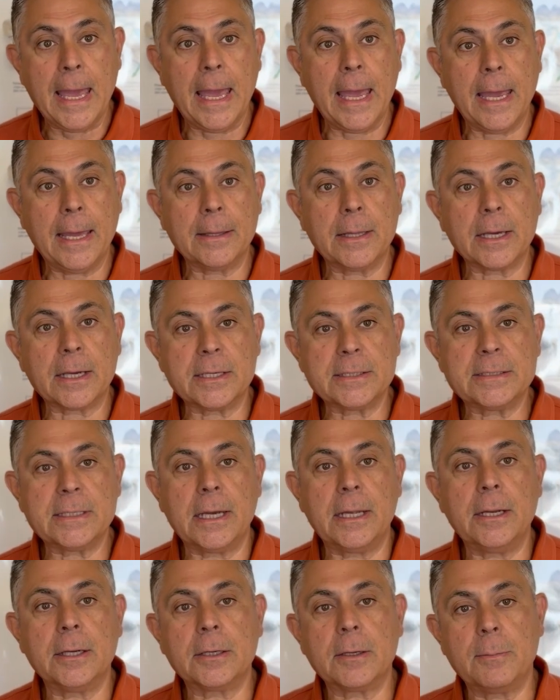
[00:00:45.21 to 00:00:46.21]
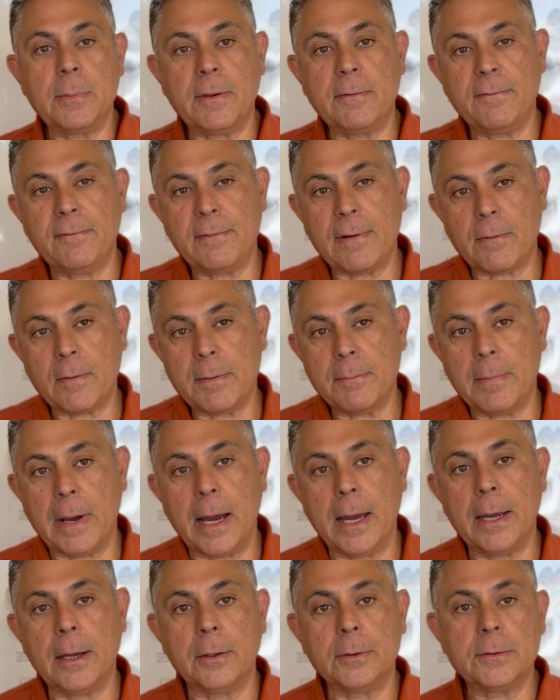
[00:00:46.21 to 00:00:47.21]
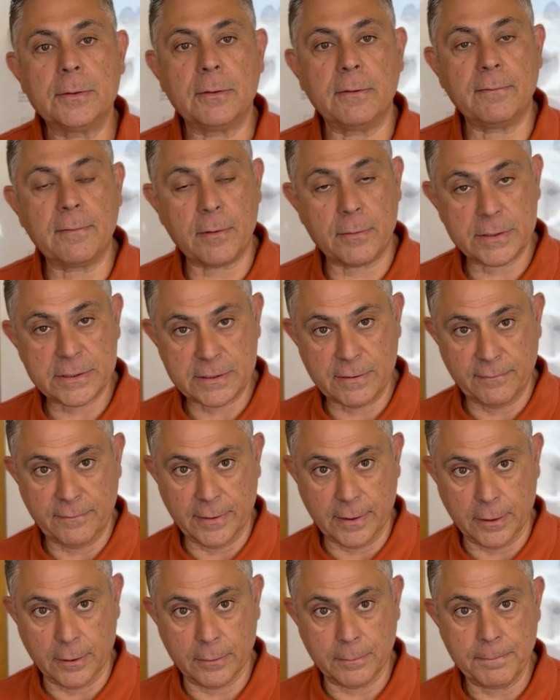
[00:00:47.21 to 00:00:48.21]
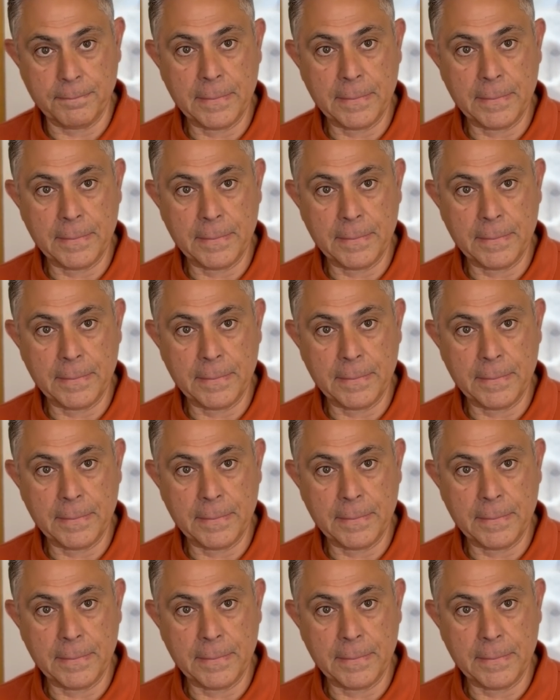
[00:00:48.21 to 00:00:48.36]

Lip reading: And like I said, it could be very mild to very severe.